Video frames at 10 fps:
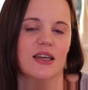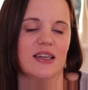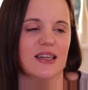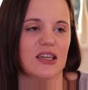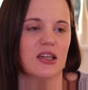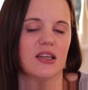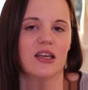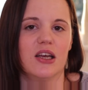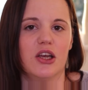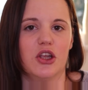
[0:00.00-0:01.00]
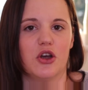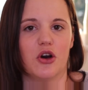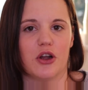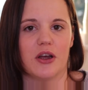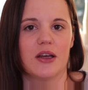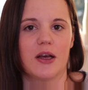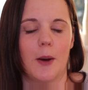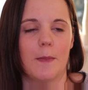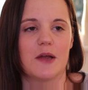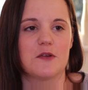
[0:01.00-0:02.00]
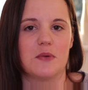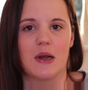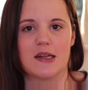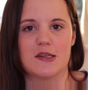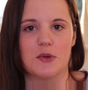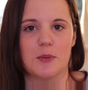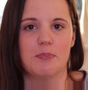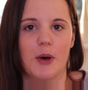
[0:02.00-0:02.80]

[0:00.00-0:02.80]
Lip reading: and then you gotta come back to reality with a